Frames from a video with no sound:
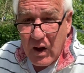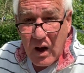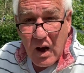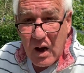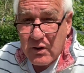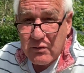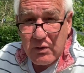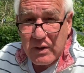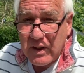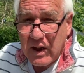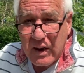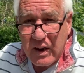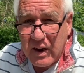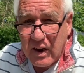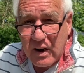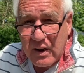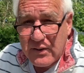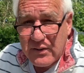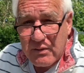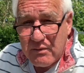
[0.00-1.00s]
as
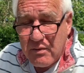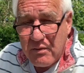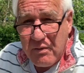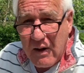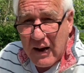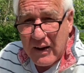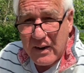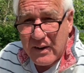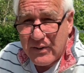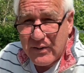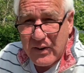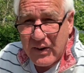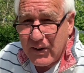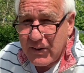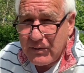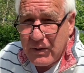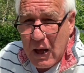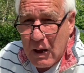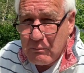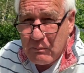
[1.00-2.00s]
ridiculous and fantasy
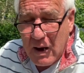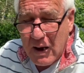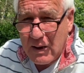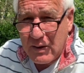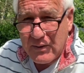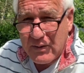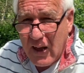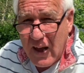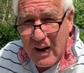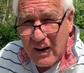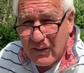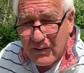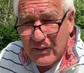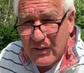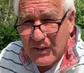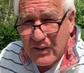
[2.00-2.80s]
as that may sound,